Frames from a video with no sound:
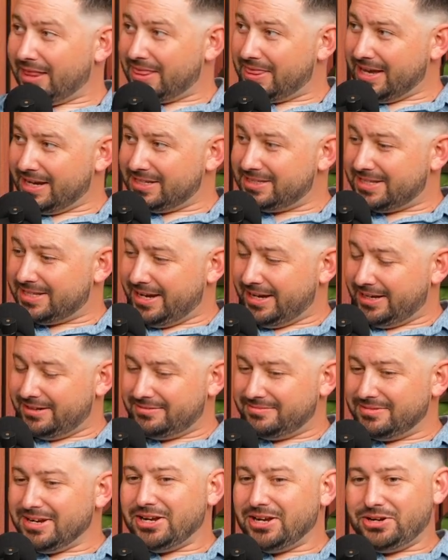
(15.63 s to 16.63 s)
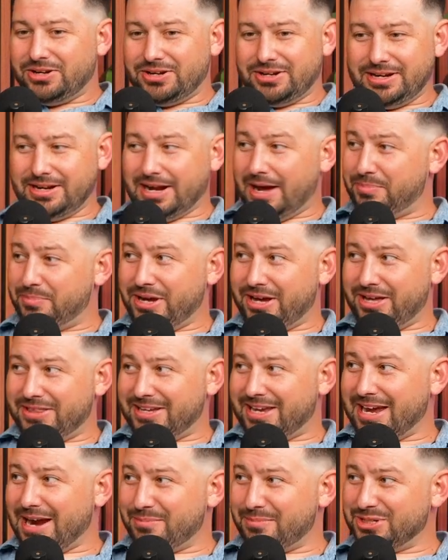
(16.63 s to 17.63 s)
Thanks, Dan. Not behind the
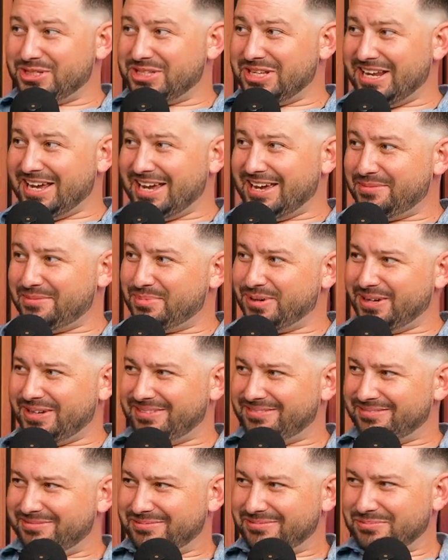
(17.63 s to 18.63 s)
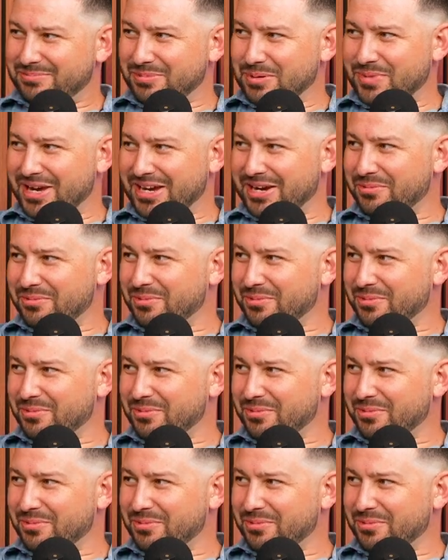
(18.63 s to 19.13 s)
camera today, but we make it